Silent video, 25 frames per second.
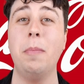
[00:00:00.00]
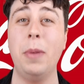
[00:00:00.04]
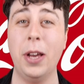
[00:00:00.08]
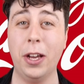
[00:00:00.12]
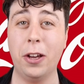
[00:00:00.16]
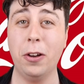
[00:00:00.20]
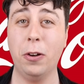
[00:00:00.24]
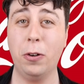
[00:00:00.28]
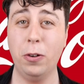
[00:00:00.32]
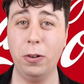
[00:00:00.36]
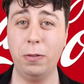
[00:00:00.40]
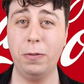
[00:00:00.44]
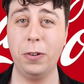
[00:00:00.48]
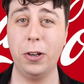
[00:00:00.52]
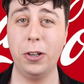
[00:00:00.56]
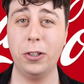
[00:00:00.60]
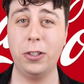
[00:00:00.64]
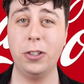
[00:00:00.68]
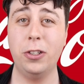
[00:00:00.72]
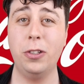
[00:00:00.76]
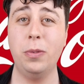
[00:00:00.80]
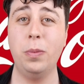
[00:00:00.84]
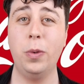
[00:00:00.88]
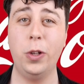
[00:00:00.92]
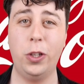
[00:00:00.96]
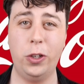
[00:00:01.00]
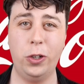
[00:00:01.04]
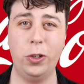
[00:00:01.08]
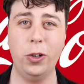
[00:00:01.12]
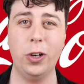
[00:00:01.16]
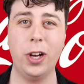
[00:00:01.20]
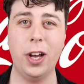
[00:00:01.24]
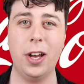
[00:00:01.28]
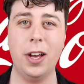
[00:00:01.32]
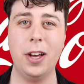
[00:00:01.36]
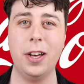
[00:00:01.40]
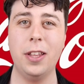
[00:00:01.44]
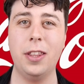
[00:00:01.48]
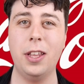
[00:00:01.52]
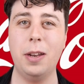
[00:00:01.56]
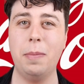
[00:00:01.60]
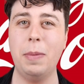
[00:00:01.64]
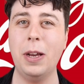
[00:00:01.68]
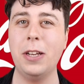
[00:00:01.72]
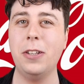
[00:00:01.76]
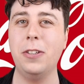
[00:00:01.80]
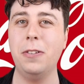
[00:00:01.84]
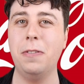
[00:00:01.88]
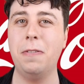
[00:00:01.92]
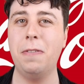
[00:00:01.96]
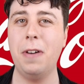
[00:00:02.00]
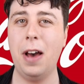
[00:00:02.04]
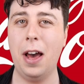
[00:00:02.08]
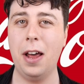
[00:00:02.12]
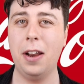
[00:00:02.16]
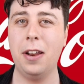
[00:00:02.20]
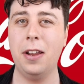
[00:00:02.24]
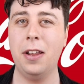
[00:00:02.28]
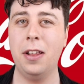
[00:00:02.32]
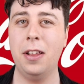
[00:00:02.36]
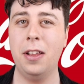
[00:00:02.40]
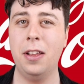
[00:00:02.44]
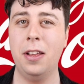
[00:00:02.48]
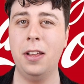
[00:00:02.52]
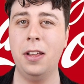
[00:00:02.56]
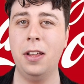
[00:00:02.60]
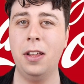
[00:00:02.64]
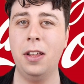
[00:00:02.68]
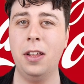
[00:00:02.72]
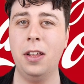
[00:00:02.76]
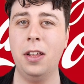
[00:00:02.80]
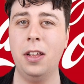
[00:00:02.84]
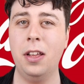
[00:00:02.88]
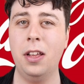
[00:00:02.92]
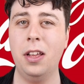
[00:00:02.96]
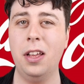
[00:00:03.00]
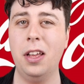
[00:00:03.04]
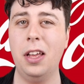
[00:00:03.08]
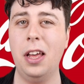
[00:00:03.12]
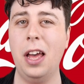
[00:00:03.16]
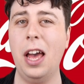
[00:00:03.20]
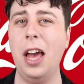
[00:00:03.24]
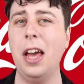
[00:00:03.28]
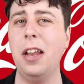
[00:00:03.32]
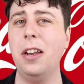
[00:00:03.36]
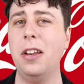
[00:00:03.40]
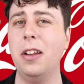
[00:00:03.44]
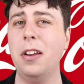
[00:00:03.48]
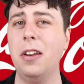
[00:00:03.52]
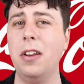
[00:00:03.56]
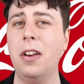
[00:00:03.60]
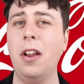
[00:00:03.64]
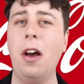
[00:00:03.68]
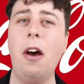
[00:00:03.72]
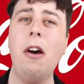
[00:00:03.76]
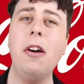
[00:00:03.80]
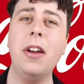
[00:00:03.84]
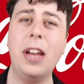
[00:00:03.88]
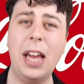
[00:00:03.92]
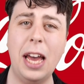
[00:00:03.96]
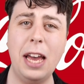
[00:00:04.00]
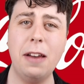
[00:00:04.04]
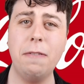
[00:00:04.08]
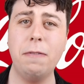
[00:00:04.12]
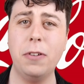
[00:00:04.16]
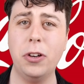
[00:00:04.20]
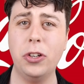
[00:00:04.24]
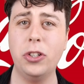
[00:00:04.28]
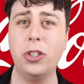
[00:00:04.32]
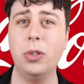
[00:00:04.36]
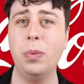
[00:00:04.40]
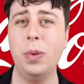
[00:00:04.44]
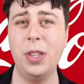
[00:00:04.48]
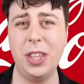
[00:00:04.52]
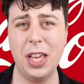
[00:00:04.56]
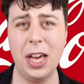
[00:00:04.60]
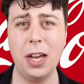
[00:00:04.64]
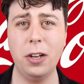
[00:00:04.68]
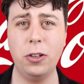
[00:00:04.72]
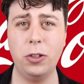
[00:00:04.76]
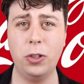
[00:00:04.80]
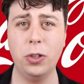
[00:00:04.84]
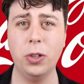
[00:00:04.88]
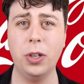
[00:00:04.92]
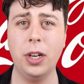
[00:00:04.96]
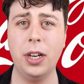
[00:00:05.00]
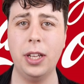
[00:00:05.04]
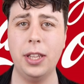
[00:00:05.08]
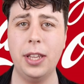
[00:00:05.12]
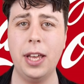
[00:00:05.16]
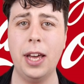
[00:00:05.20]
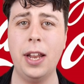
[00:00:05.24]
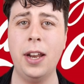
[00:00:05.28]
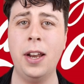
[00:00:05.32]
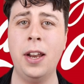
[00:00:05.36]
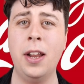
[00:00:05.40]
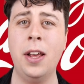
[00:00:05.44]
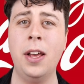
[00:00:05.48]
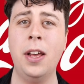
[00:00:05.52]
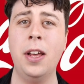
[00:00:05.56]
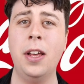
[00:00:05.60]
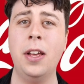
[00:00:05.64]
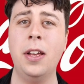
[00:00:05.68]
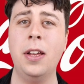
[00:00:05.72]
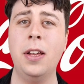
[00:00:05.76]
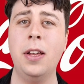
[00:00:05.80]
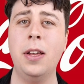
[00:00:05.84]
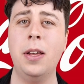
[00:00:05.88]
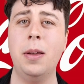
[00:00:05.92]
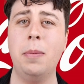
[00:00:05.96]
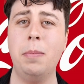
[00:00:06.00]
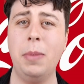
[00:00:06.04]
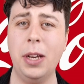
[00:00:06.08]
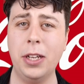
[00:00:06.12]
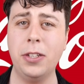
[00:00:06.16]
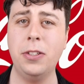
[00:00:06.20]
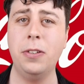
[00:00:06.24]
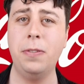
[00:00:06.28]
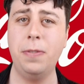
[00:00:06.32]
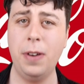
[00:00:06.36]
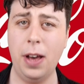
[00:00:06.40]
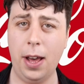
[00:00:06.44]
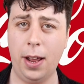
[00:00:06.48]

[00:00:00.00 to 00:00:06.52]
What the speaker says: Make a good version with sugar that makes you fat. And an okay version without sugar that makes you